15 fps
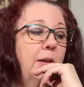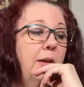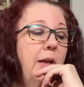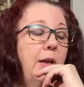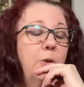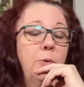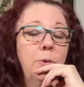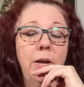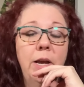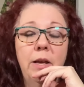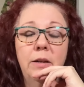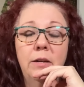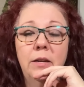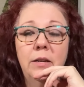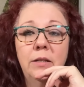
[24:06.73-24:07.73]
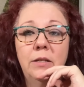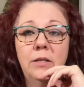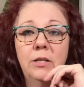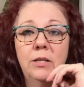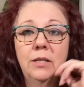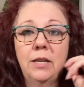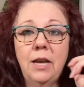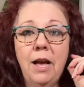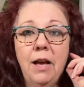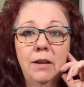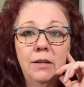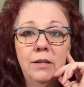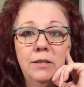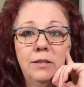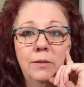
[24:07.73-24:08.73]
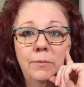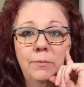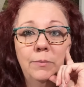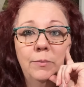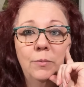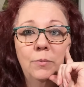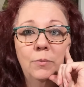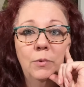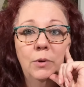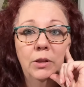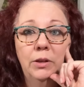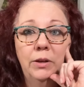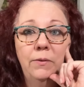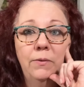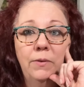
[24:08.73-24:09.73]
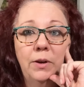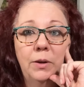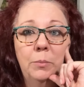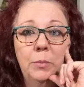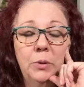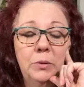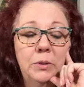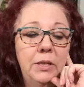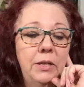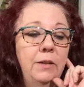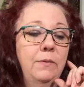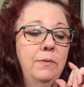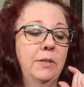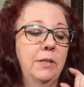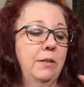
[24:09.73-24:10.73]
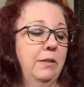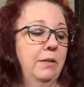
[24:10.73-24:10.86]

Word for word: Henrietta just added some really fun motifs.